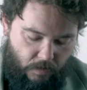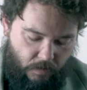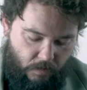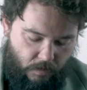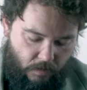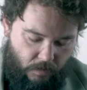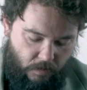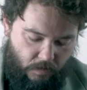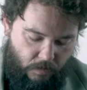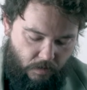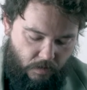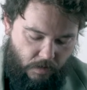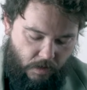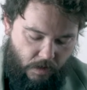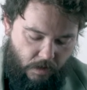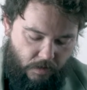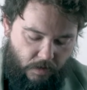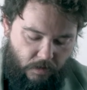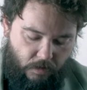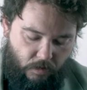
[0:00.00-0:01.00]
Uh,
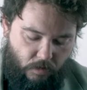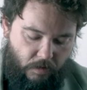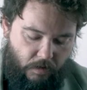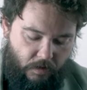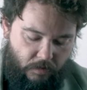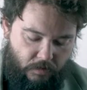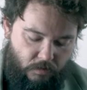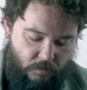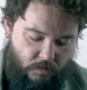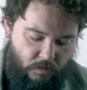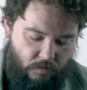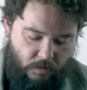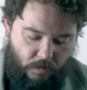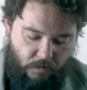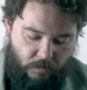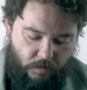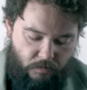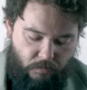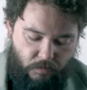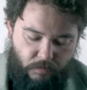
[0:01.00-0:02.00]
and then create a 2 2
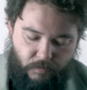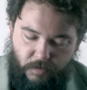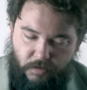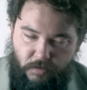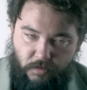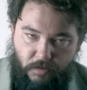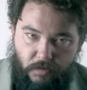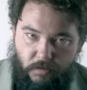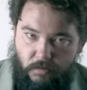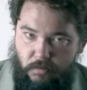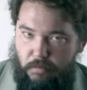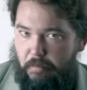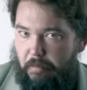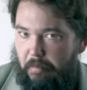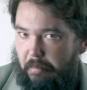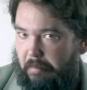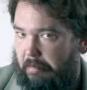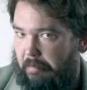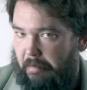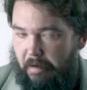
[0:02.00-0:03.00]
token with vigilance?
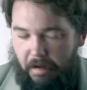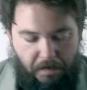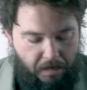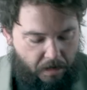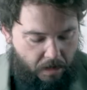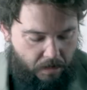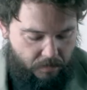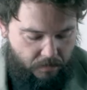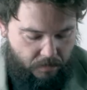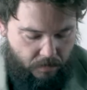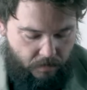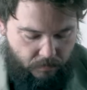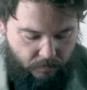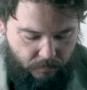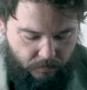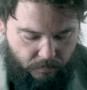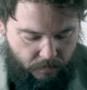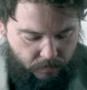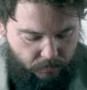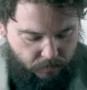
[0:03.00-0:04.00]
I guess so.
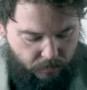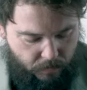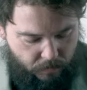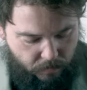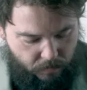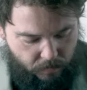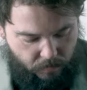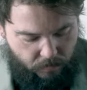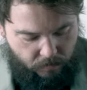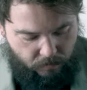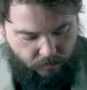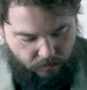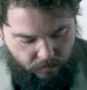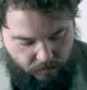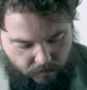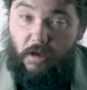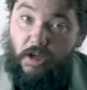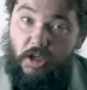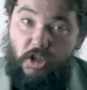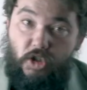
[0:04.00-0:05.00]
That's weird though.
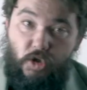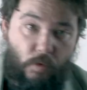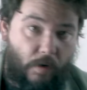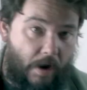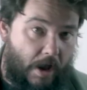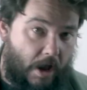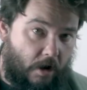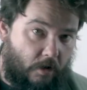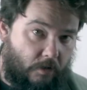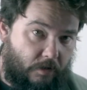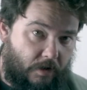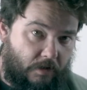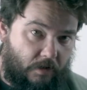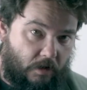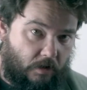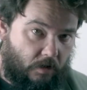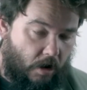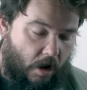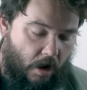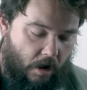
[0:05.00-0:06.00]
Drown in the
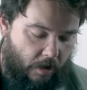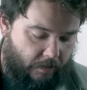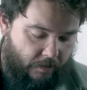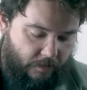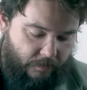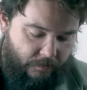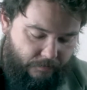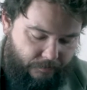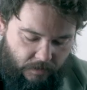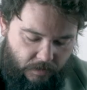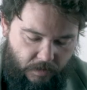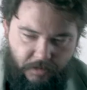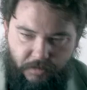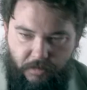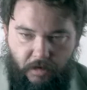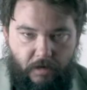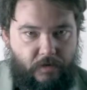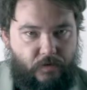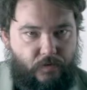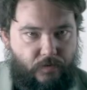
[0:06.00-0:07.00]
Loch. This
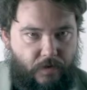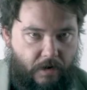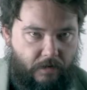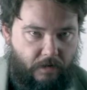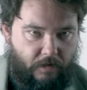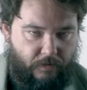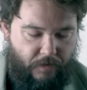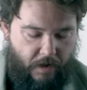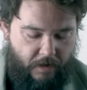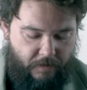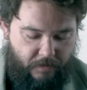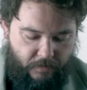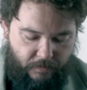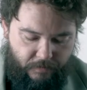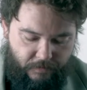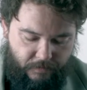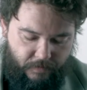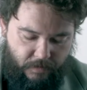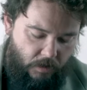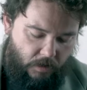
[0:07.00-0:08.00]
card is very
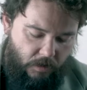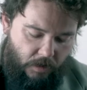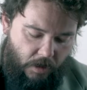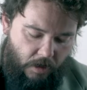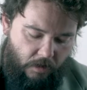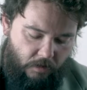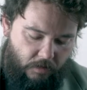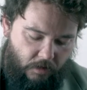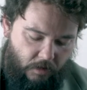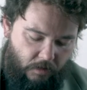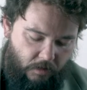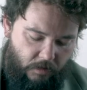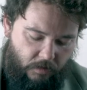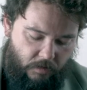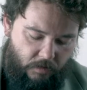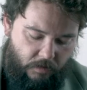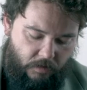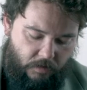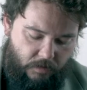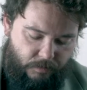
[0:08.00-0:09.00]
effective. Counter
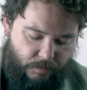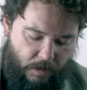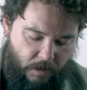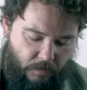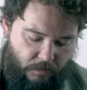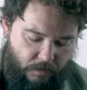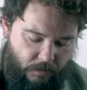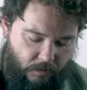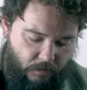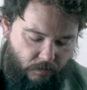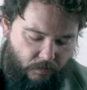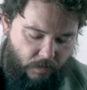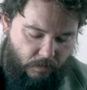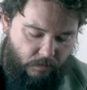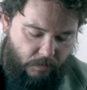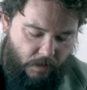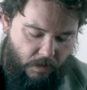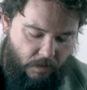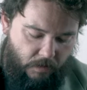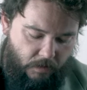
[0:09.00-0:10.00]
target spell with converted
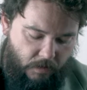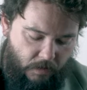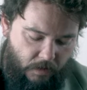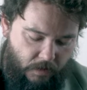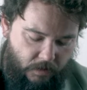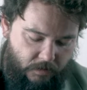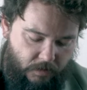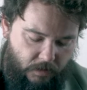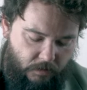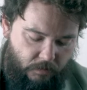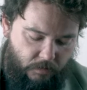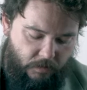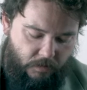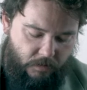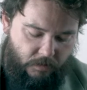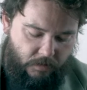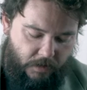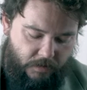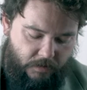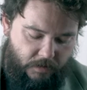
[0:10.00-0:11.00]
mana cost equal to
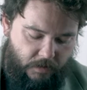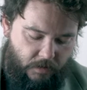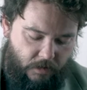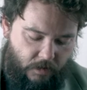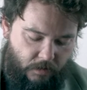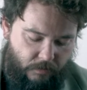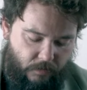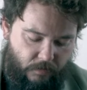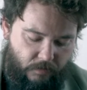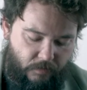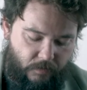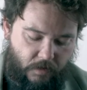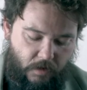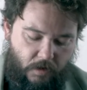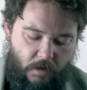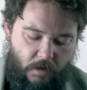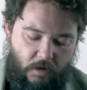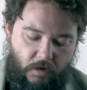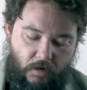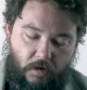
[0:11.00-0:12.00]
less than the number of
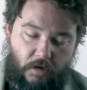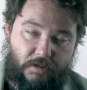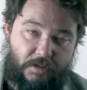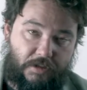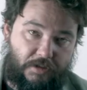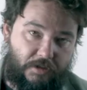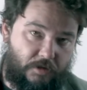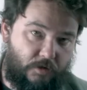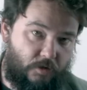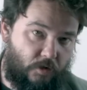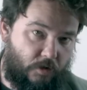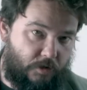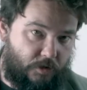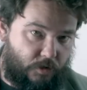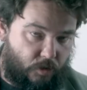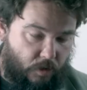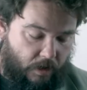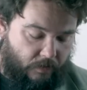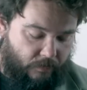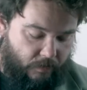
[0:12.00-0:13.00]
cards in controller's
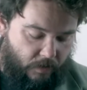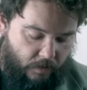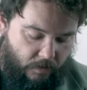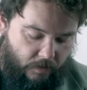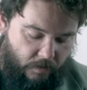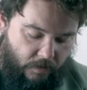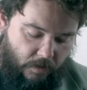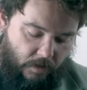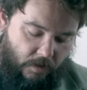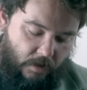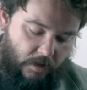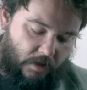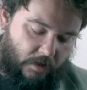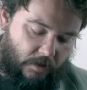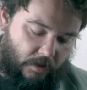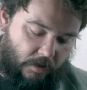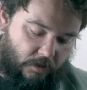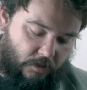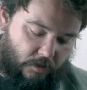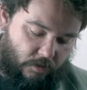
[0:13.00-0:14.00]
graveyard, and
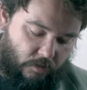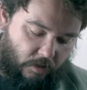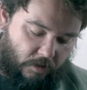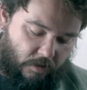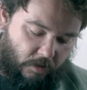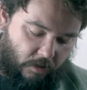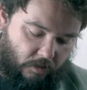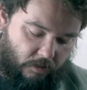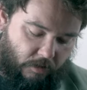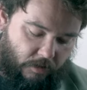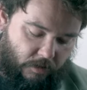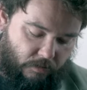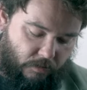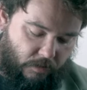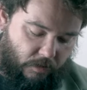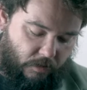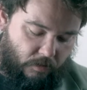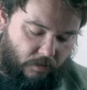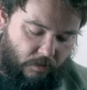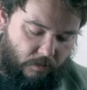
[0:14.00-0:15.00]
then destroy target creature with
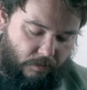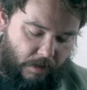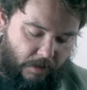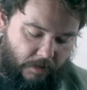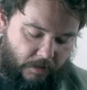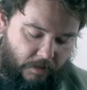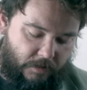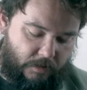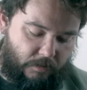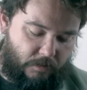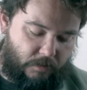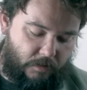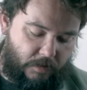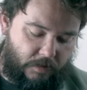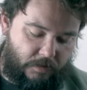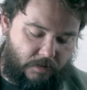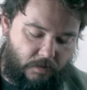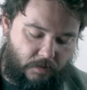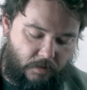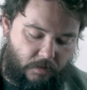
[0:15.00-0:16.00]
converted mana cost equal to
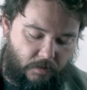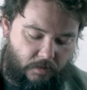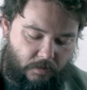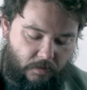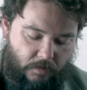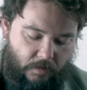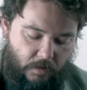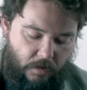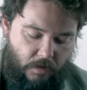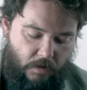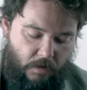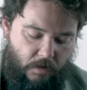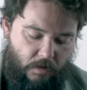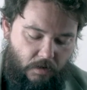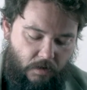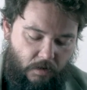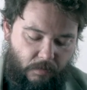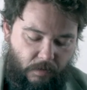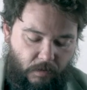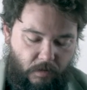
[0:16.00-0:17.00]
less to the
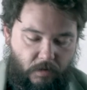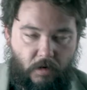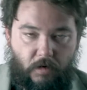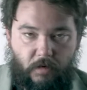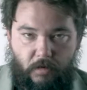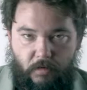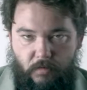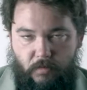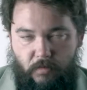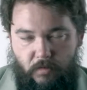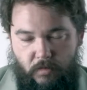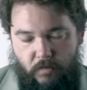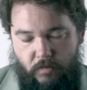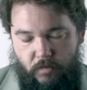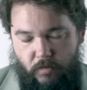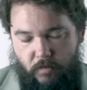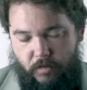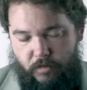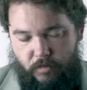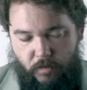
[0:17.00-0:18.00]
number of target
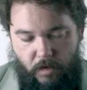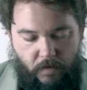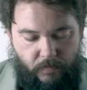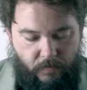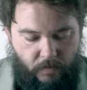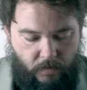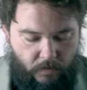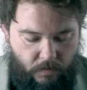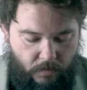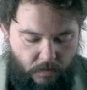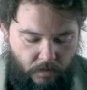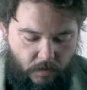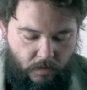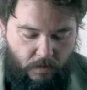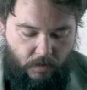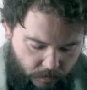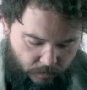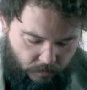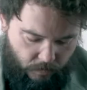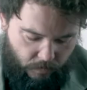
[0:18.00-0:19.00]
controller's graveyard.
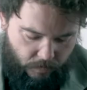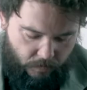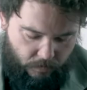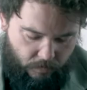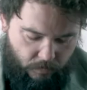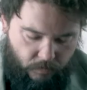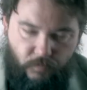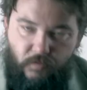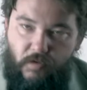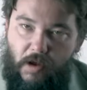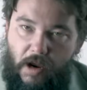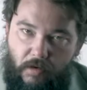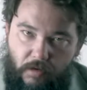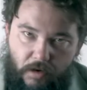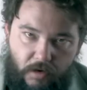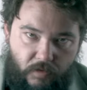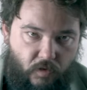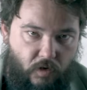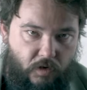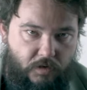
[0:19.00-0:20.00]
This card is
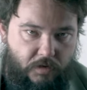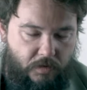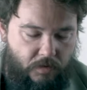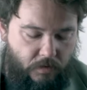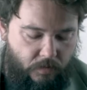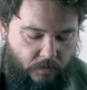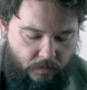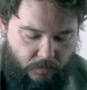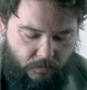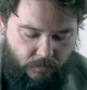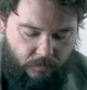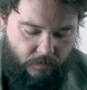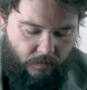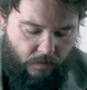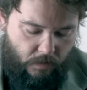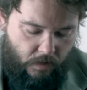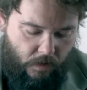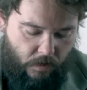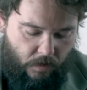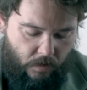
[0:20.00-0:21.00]
very versatile.
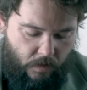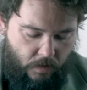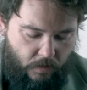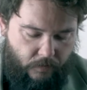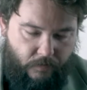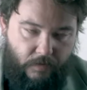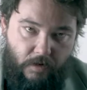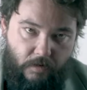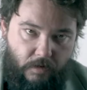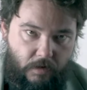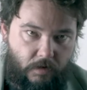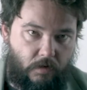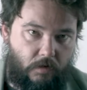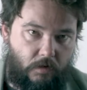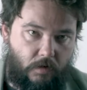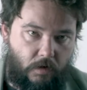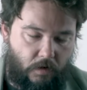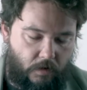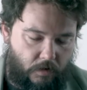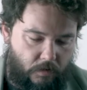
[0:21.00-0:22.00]
Uh, very good
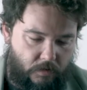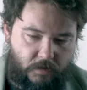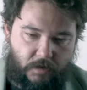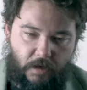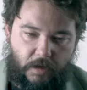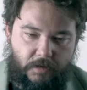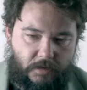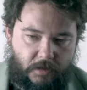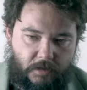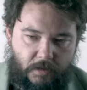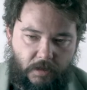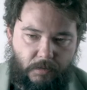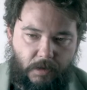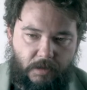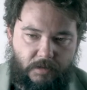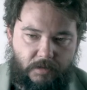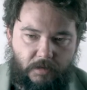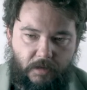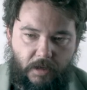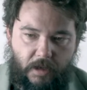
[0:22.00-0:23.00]
card. Slots into
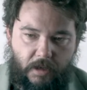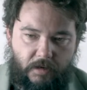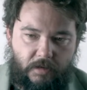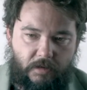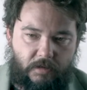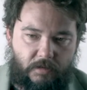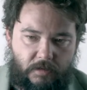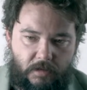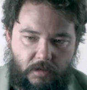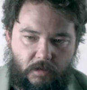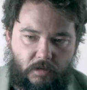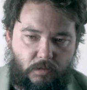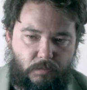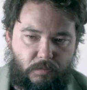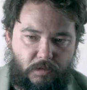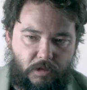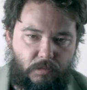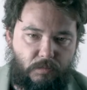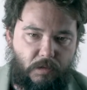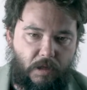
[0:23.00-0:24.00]
basically any single
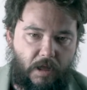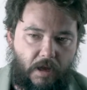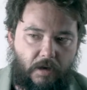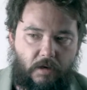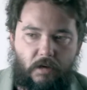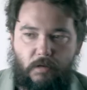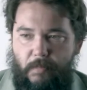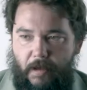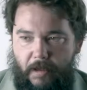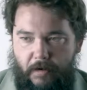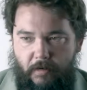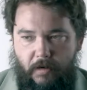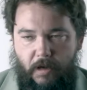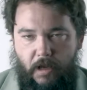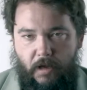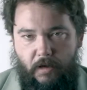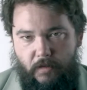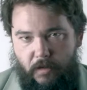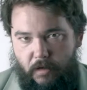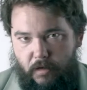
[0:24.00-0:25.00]
blue black commander
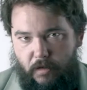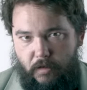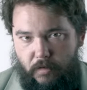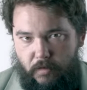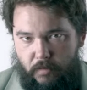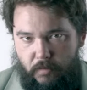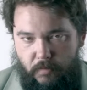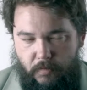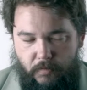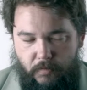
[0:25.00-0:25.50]
deck that could.